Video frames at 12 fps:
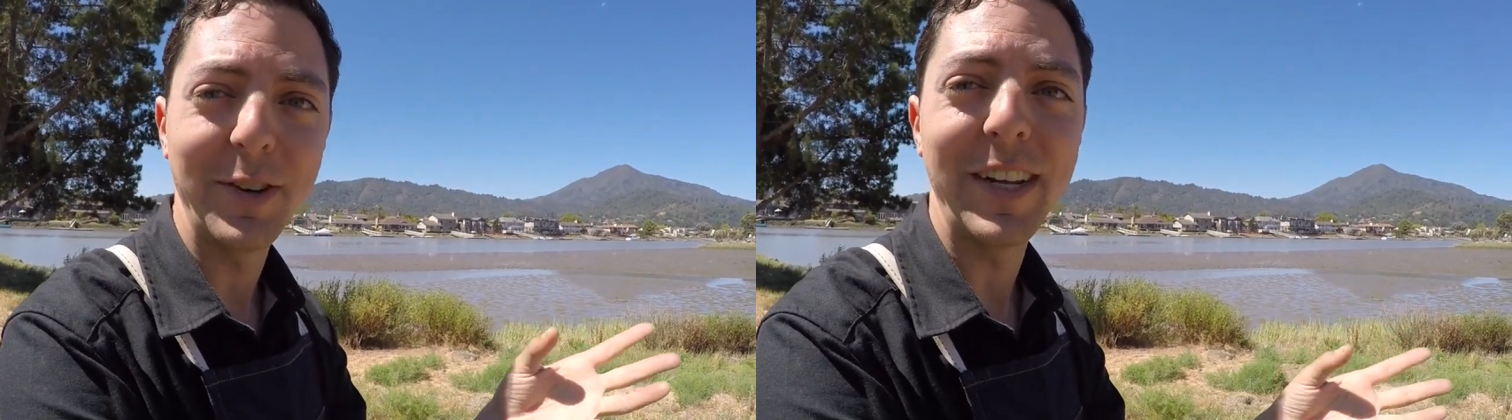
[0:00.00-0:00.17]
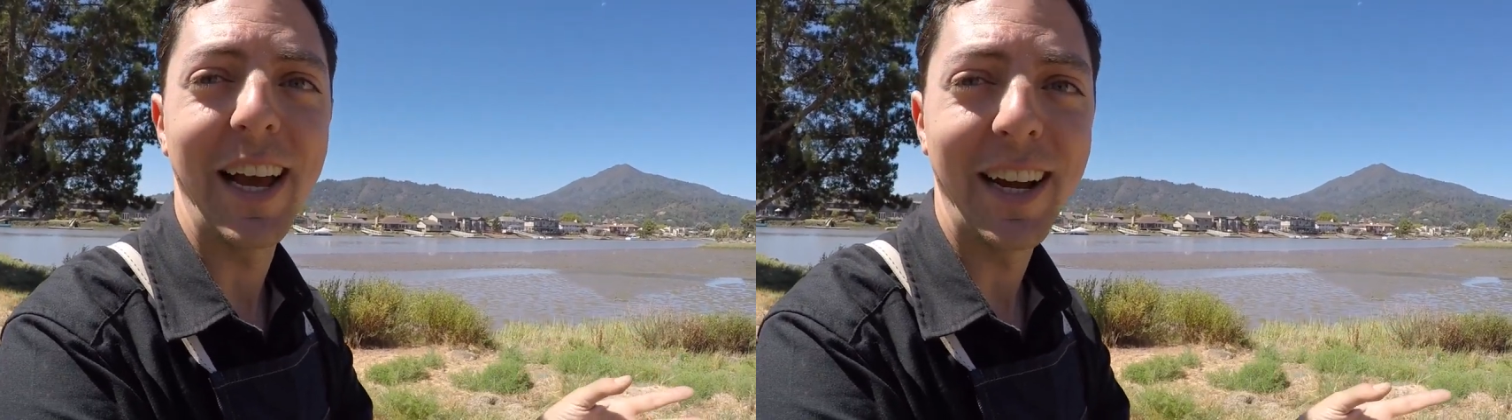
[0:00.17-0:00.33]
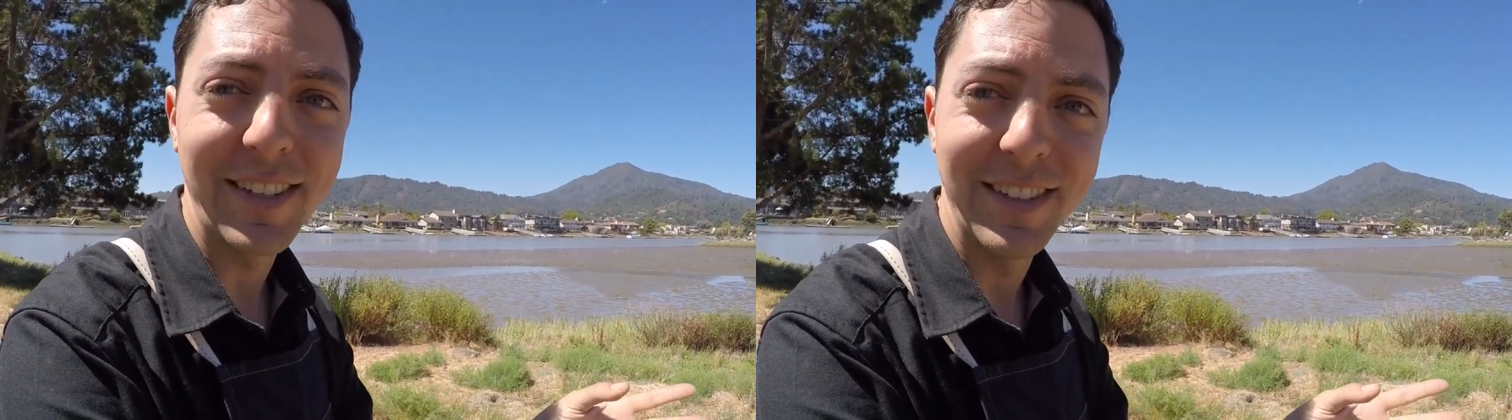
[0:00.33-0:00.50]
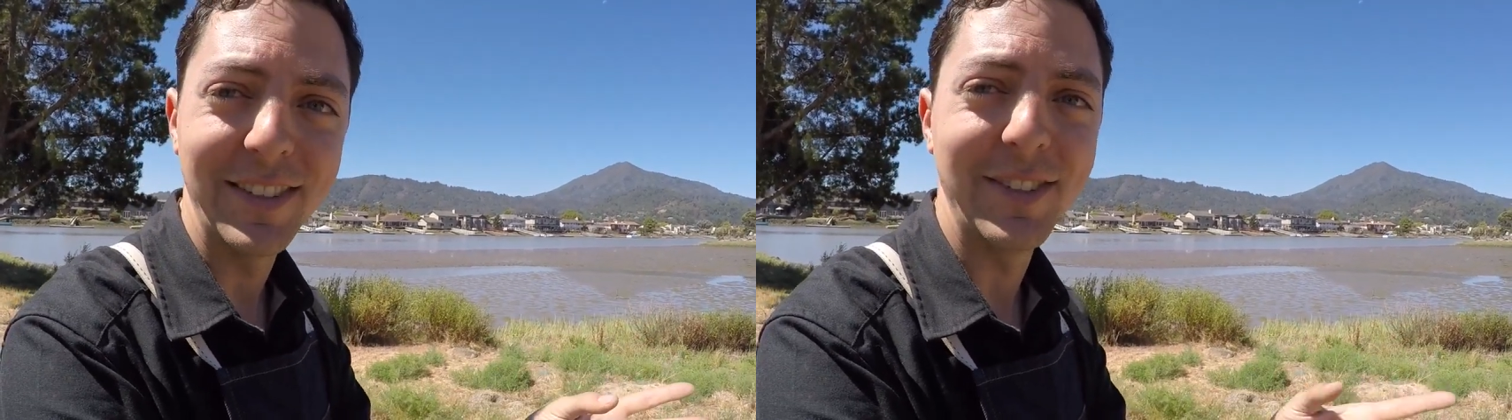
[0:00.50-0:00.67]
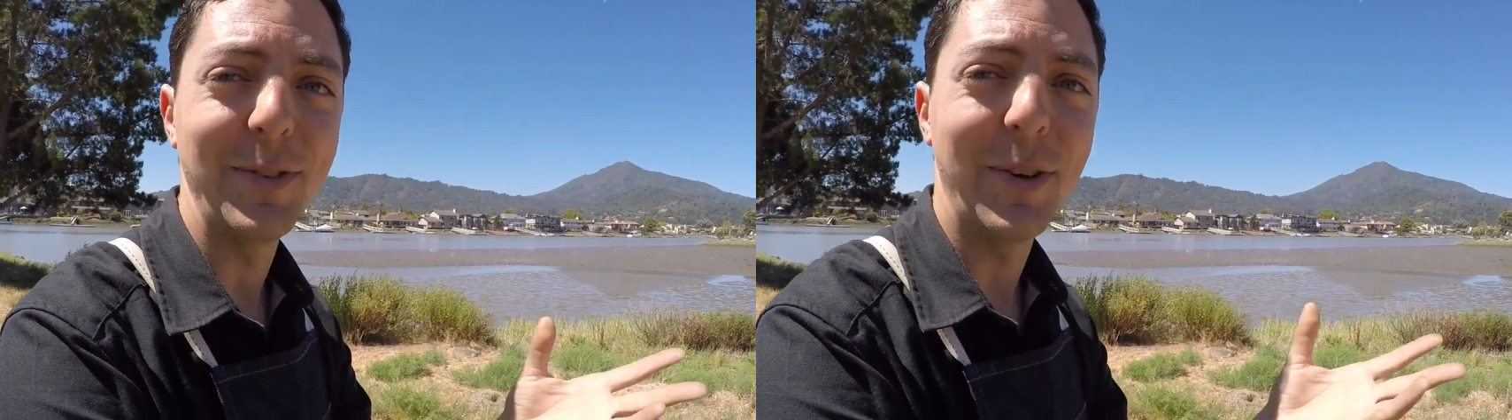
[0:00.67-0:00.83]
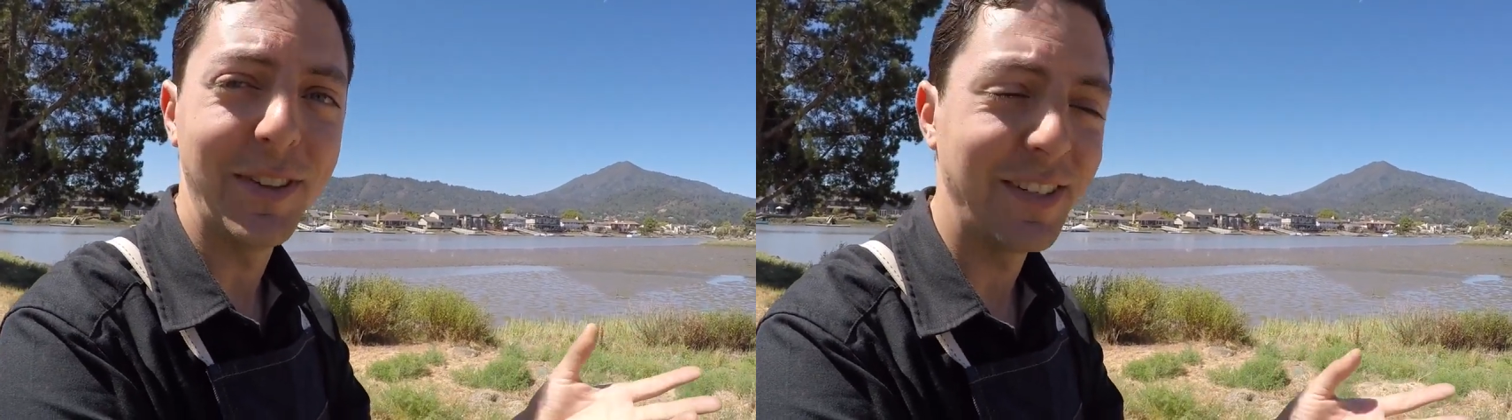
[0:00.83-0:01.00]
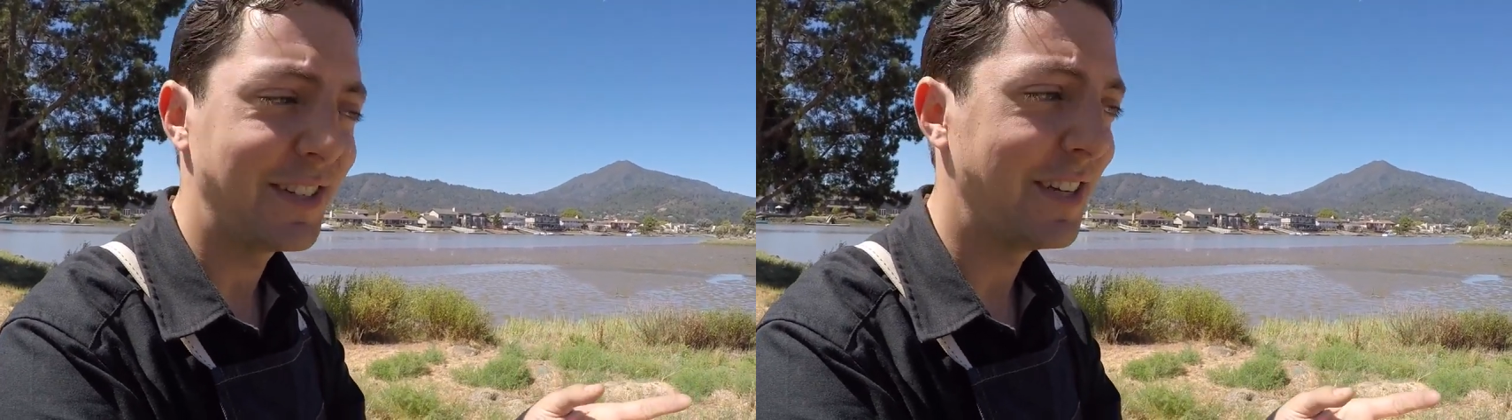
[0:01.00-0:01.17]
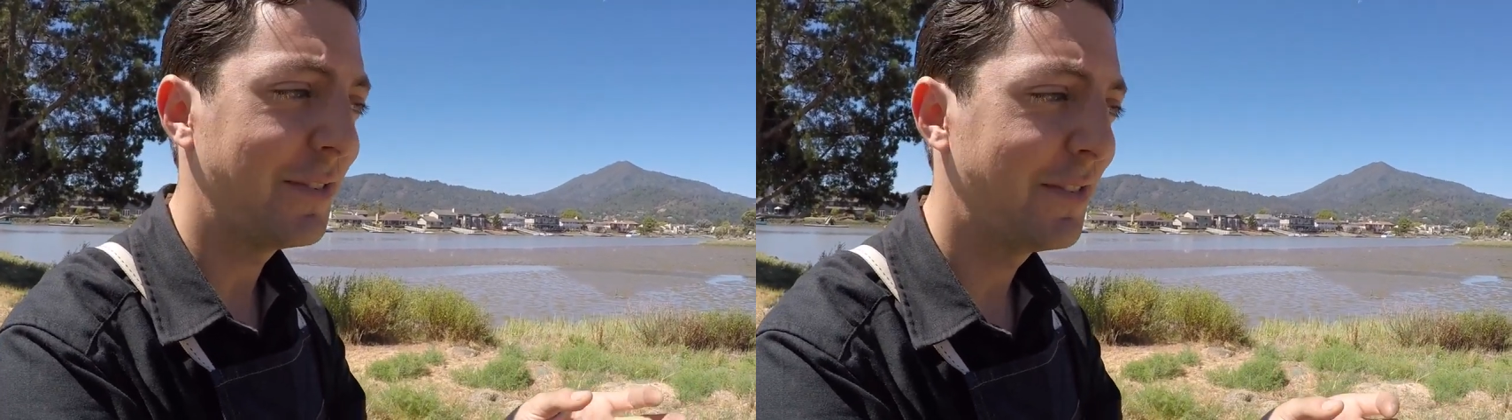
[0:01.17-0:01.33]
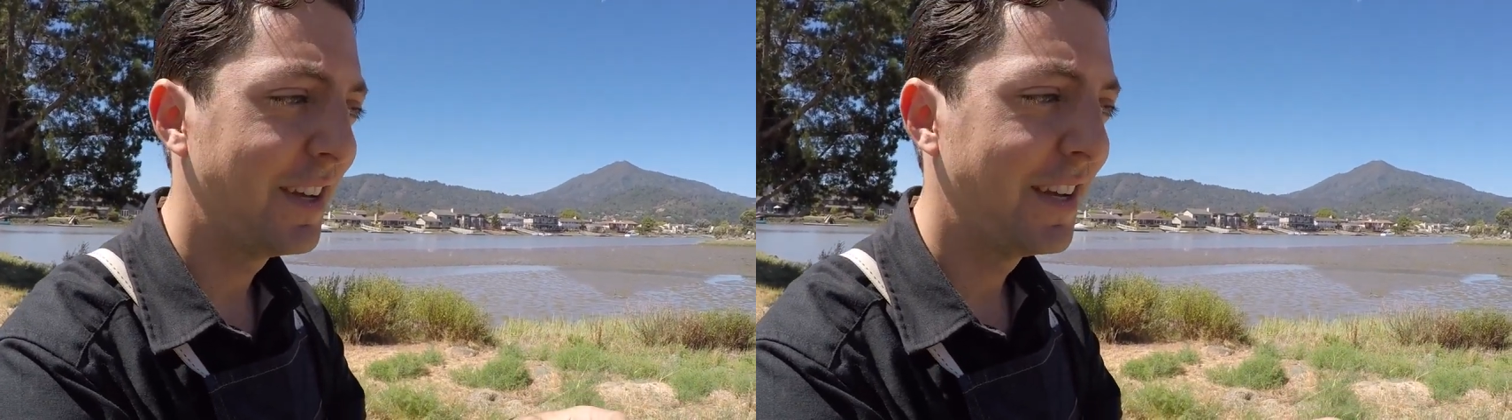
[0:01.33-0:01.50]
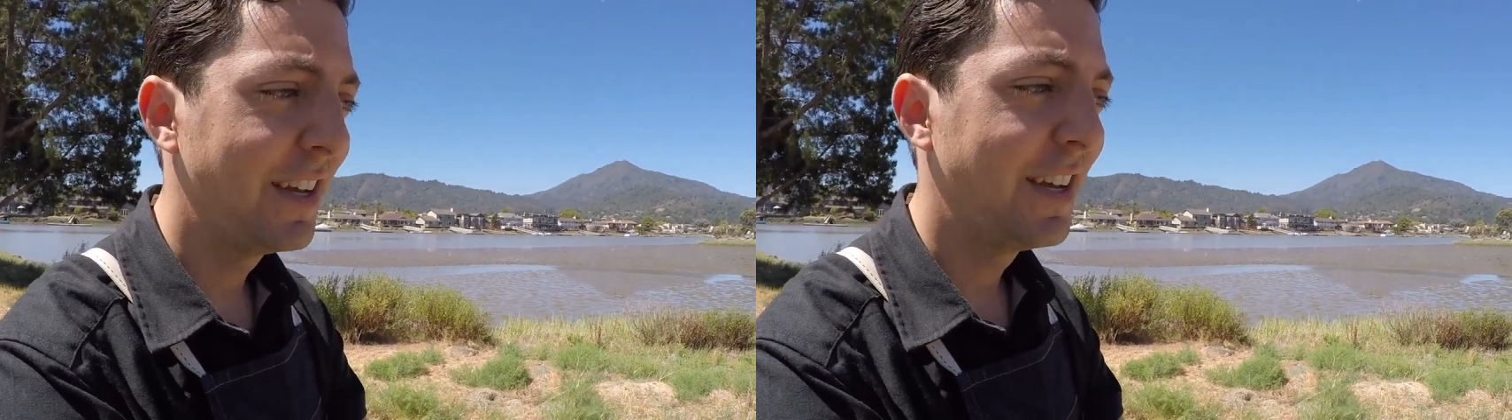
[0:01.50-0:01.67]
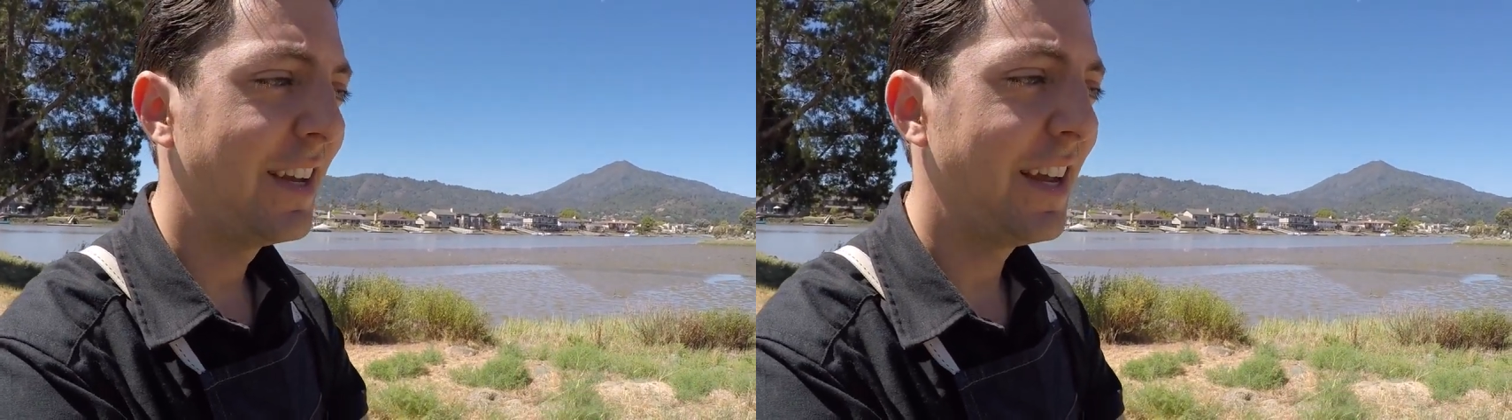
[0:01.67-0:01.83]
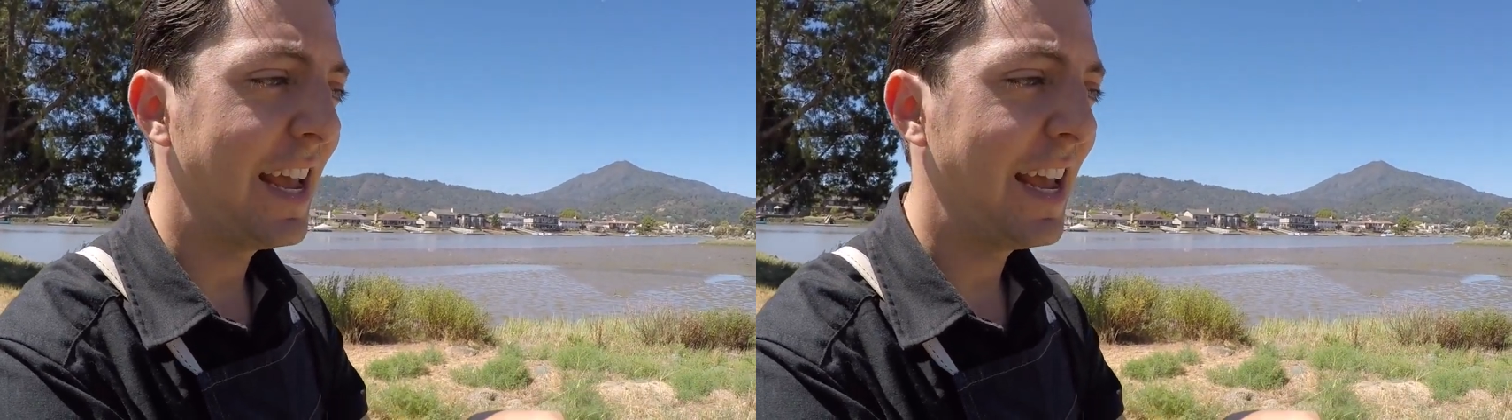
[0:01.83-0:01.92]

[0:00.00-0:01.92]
your taxes and do all this stuff. There we go.